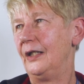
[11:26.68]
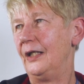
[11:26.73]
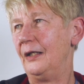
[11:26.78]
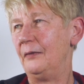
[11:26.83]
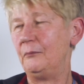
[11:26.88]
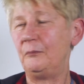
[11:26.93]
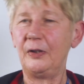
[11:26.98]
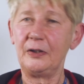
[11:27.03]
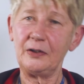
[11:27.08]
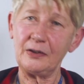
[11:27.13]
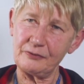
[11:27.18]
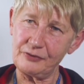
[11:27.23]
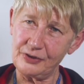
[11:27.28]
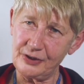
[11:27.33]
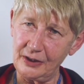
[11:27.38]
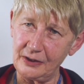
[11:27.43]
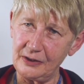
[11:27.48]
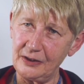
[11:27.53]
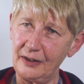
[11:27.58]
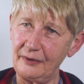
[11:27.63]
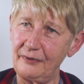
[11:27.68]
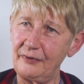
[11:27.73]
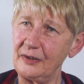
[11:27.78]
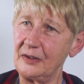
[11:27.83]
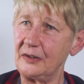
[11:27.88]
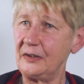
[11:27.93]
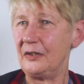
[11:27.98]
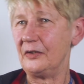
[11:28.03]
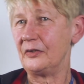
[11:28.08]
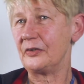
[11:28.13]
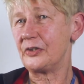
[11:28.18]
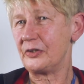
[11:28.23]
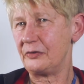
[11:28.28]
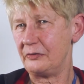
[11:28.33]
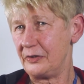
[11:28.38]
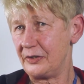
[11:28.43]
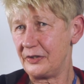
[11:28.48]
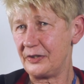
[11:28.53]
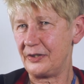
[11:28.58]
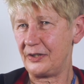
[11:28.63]
And when I've said nothing, the
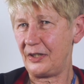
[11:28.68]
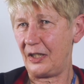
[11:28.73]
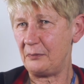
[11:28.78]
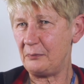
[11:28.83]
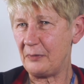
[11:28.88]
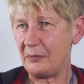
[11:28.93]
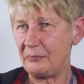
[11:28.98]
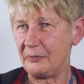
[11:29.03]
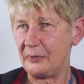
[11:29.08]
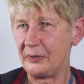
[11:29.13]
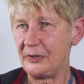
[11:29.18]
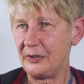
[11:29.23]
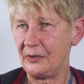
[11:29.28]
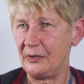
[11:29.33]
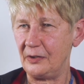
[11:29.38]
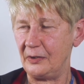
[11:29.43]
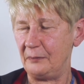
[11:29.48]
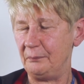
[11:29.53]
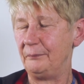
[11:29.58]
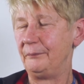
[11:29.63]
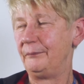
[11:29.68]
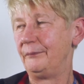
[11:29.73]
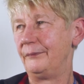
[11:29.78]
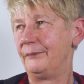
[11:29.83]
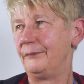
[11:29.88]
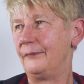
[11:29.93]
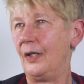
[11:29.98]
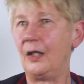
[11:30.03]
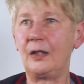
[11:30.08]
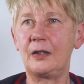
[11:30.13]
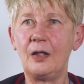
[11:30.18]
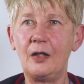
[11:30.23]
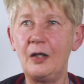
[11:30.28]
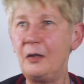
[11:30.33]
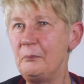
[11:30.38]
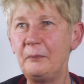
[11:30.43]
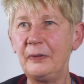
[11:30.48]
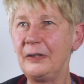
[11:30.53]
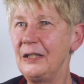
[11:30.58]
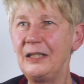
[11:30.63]
answer is the same every time. I
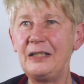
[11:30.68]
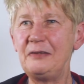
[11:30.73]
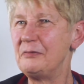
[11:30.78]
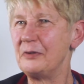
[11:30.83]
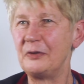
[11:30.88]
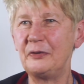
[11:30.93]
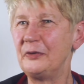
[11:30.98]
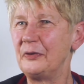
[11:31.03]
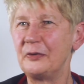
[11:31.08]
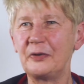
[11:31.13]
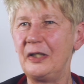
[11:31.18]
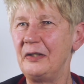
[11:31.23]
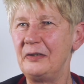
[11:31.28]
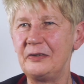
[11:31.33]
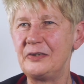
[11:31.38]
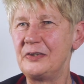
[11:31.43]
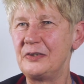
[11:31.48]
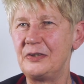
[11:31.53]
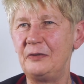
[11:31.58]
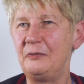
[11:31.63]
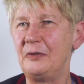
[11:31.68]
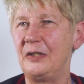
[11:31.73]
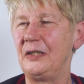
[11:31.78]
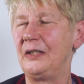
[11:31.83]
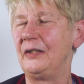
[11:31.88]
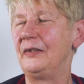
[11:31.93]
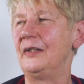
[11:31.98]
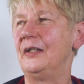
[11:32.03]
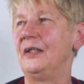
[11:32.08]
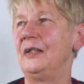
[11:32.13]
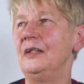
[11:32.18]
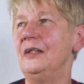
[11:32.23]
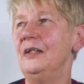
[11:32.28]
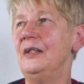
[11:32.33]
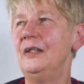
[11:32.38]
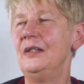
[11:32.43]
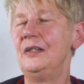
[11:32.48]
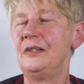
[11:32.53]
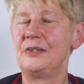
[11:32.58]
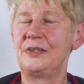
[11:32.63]
can't believe you're not going to do anything.
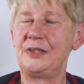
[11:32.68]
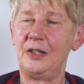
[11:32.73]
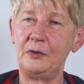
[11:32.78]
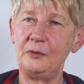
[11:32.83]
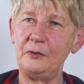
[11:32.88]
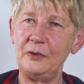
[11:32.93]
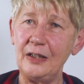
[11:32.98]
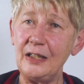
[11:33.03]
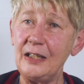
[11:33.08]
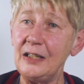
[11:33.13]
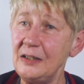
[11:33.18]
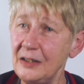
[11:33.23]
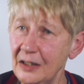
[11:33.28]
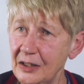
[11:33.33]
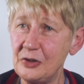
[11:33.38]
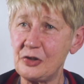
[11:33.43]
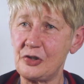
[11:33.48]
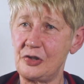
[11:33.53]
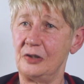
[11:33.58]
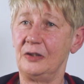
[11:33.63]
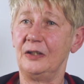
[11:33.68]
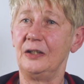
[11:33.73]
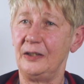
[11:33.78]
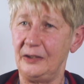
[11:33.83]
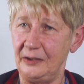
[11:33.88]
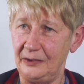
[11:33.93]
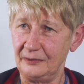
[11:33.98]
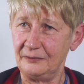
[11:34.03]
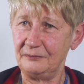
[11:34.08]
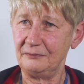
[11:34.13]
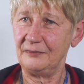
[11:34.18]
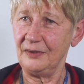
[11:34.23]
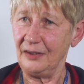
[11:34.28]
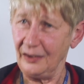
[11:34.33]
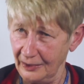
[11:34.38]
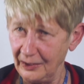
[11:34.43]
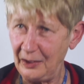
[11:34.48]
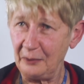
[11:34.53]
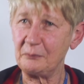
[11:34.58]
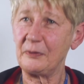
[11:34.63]
So initially,
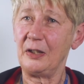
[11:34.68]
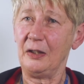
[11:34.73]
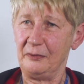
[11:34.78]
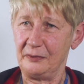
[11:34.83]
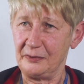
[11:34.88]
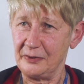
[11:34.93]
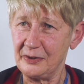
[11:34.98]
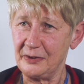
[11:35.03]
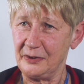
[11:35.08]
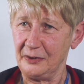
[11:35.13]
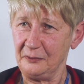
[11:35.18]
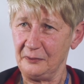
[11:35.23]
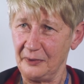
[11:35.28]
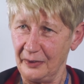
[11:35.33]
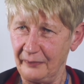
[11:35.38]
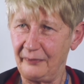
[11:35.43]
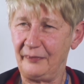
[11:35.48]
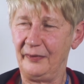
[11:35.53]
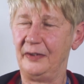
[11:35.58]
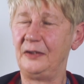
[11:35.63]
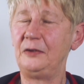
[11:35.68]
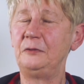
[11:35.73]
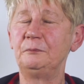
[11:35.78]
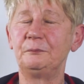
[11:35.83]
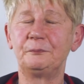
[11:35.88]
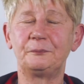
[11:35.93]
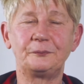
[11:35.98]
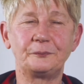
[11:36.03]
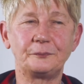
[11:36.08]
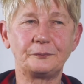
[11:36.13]
I am going to do nothing.